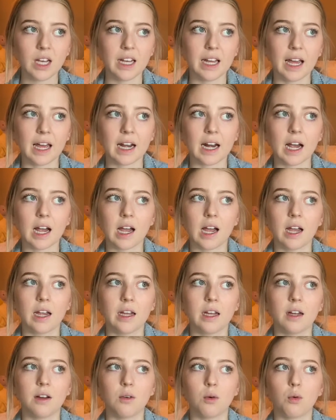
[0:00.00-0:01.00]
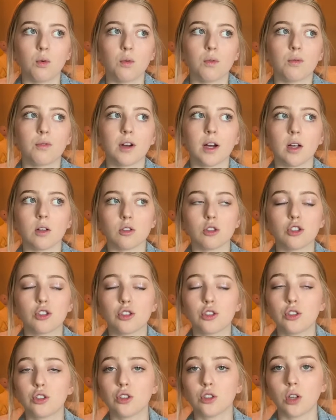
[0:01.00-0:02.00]
and I felt
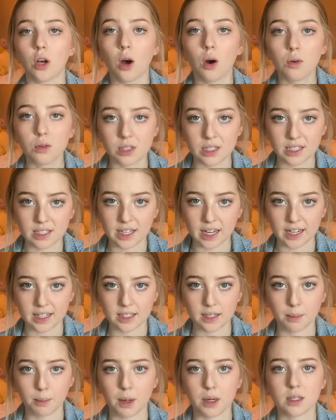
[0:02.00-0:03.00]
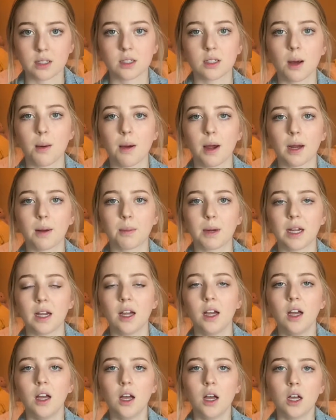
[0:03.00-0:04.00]
so sick to my stomach. My
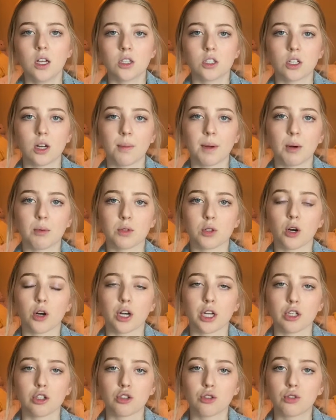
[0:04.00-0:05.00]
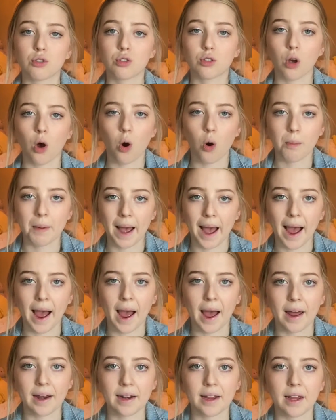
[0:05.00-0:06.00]
stomach was hurting so
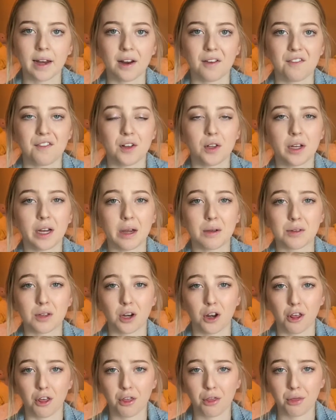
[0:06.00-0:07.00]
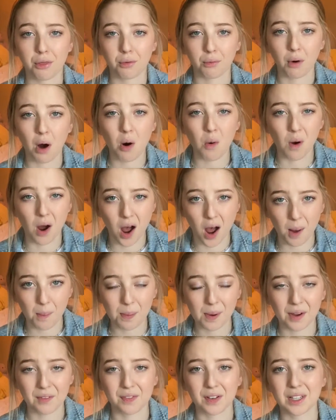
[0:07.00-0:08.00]
bad and I felt like I was gonna throw up.
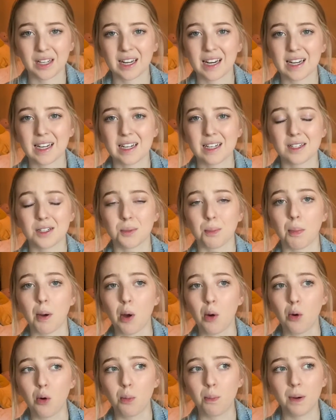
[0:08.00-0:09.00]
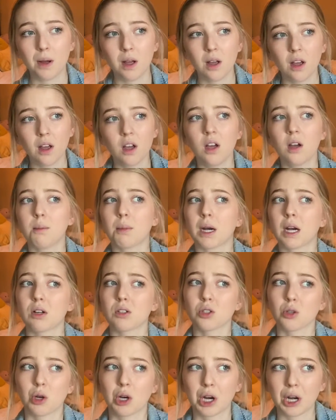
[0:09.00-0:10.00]
I felt like I needed to poop, but I
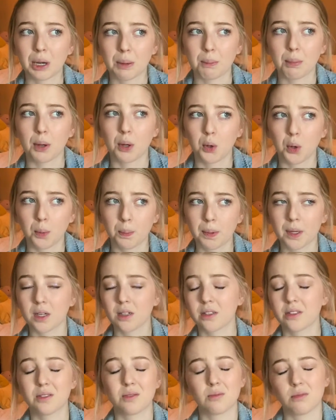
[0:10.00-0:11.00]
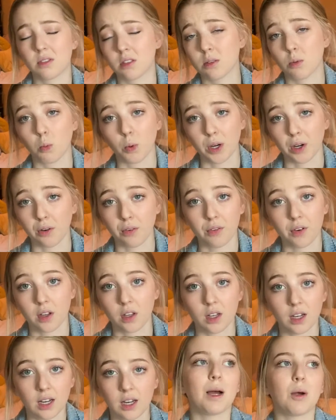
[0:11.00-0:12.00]
also couldn't poop. It's a weird
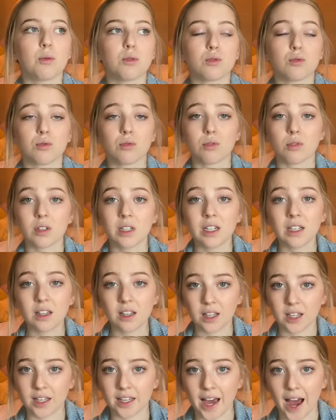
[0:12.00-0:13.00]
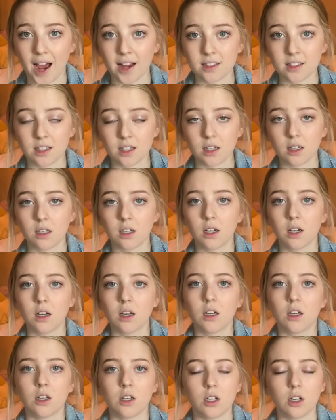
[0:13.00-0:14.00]
feeling. I was really gassy.
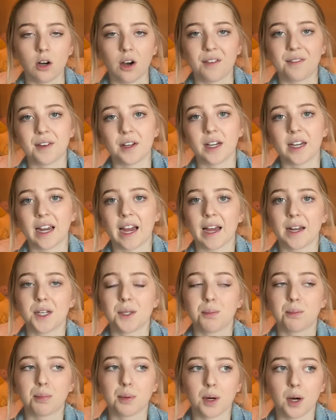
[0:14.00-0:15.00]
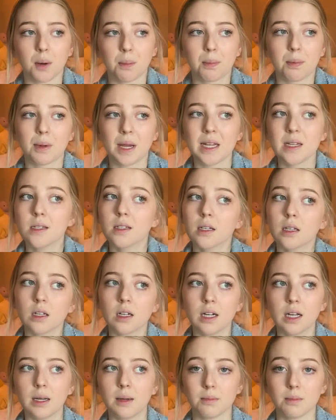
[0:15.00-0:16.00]
You know, I felt like I had to burp.
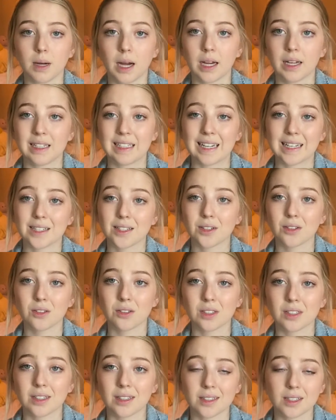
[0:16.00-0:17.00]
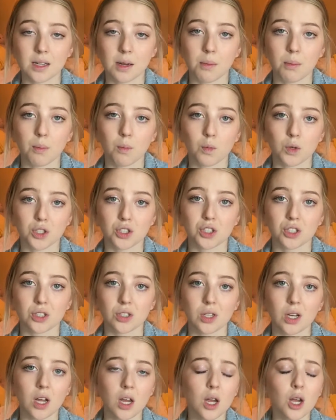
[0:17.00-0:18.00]
Basically, my intestinal system was just
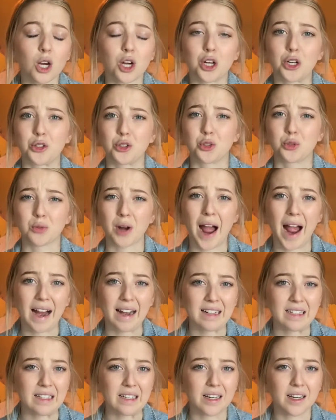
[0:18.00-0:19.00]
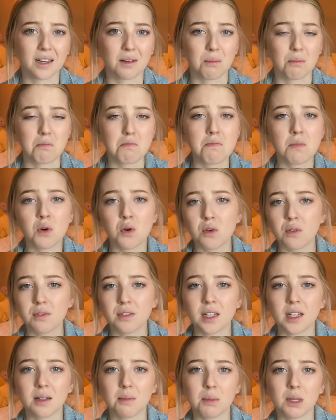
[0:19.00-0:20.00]
contracting and
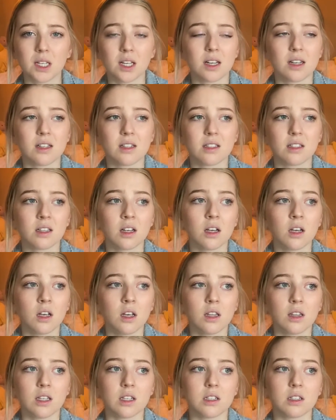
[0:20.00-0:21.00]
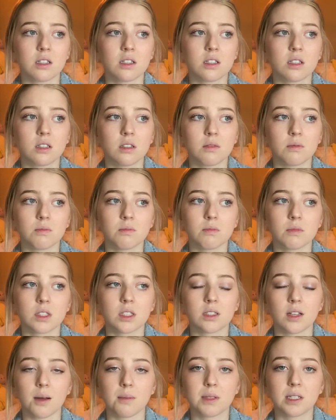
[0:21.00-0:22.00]
moving because this
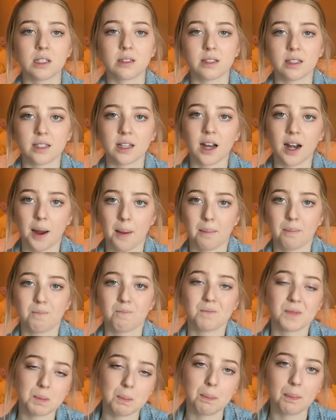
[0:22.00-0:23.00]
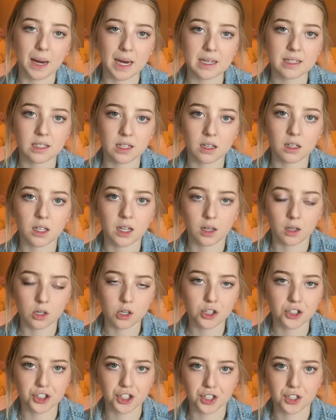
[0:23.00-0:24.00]
substance that I'm basically
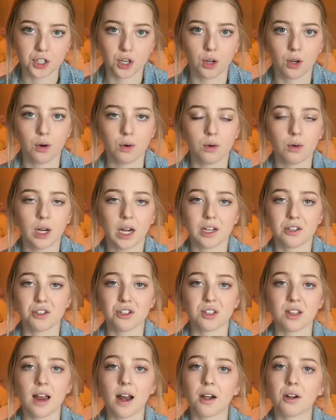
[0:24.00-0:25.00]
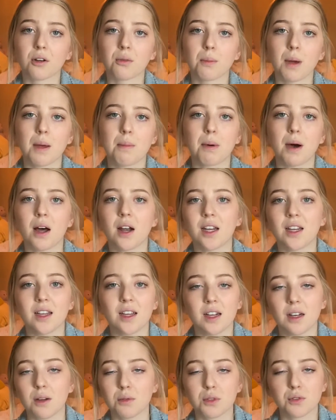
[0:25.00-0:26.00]
allergic to had just entered my body
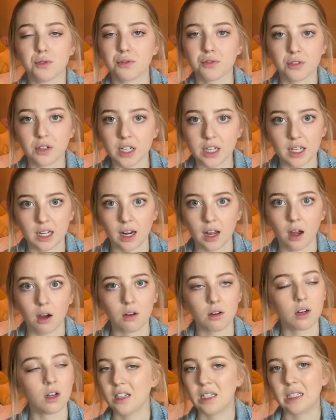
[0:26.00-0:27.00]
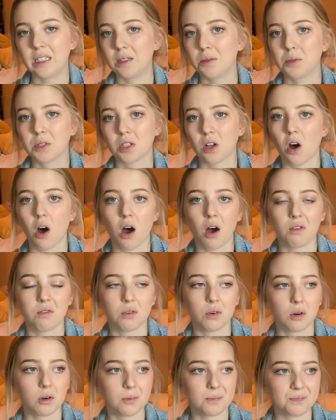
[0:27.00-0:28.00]
and it was freaking out. It was
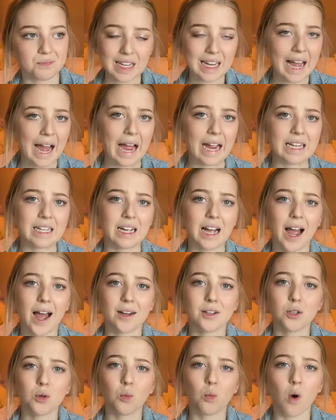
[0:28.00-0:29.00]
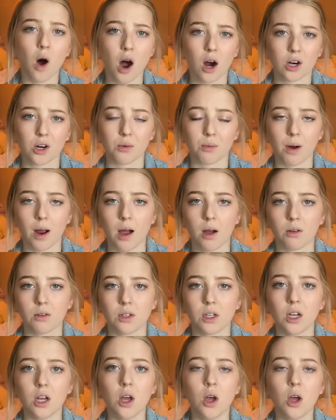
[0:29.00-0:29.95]
awful. I had to walk around.